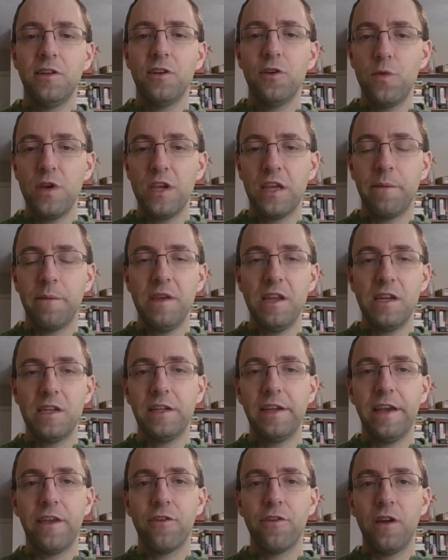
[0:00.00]
we can meet
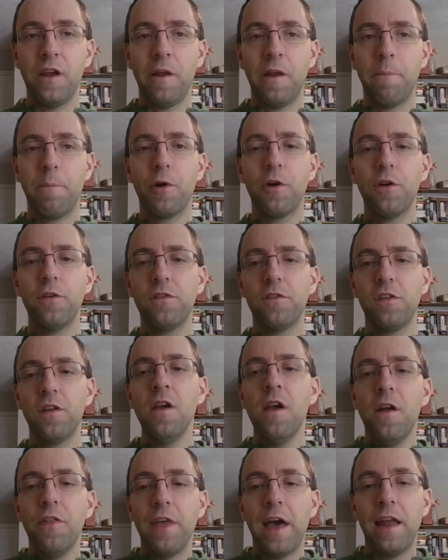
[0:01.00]
together in person,
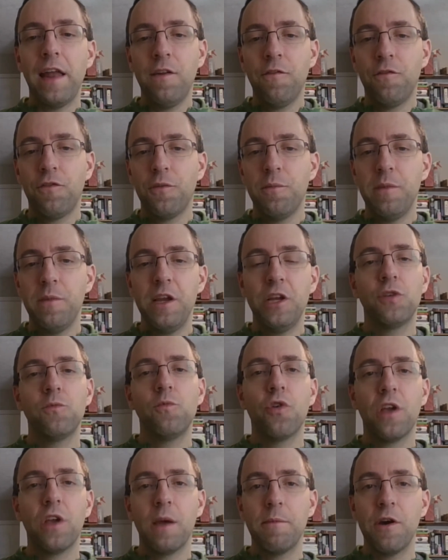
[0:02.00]
that information
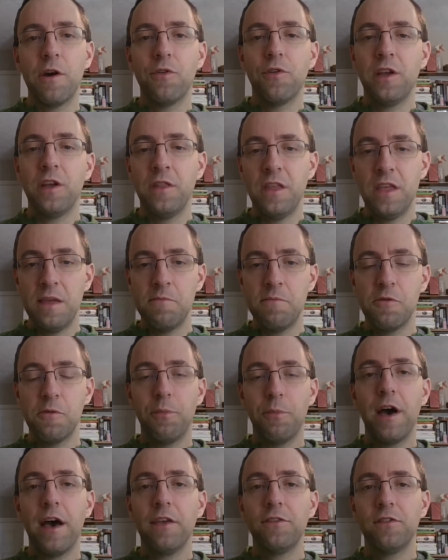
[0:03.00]
will come out in the email
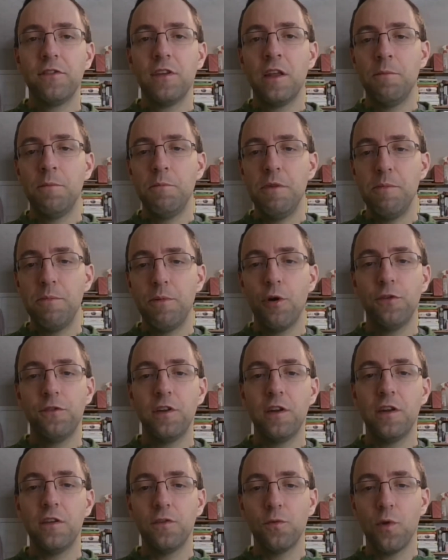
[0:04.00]
blast and be
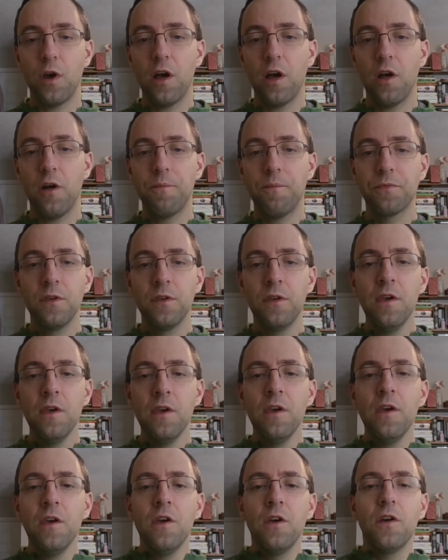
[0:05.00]
posted as well.
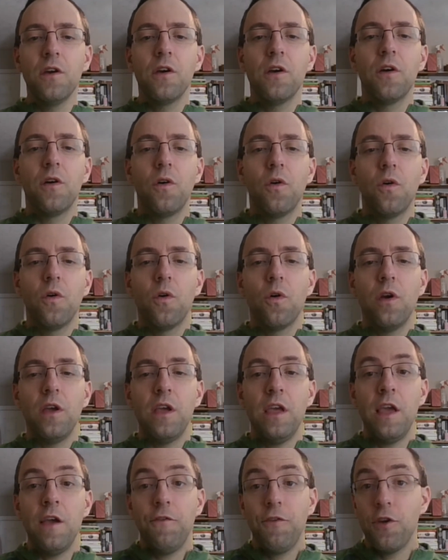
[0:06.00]

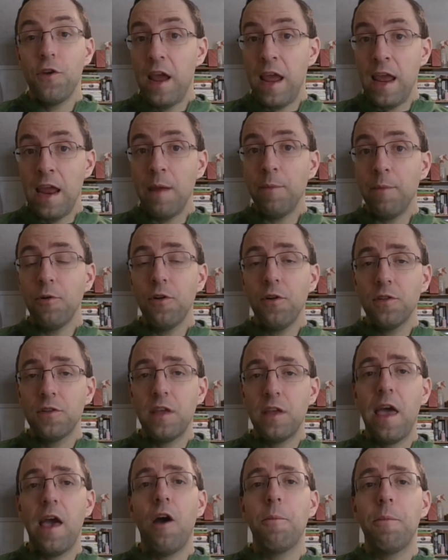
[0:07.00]
If you're able to
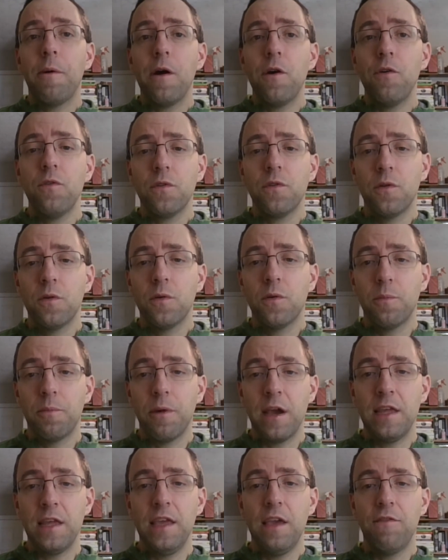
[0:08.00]
help out
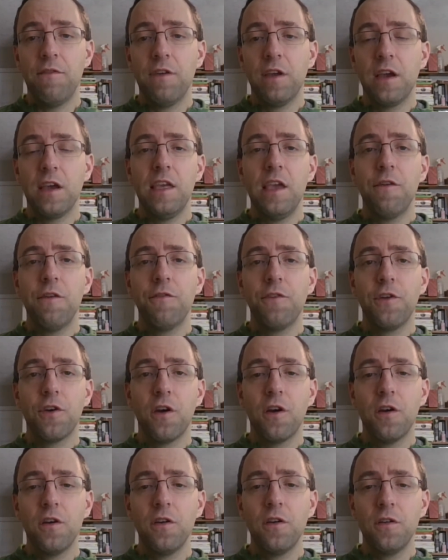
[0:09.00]
by giving a gift card,